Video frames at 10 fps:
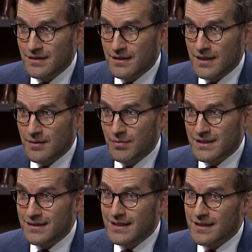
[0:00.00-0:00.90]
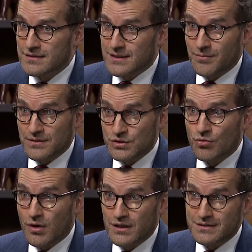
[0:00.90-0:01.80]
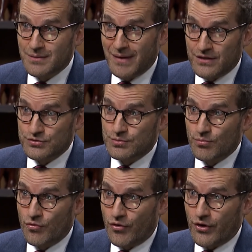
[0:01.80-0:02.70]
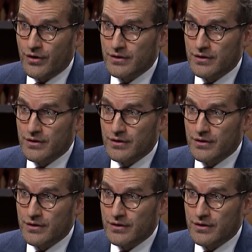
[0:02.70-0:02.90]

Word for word: Right. But in the end, sometimes quality matters more.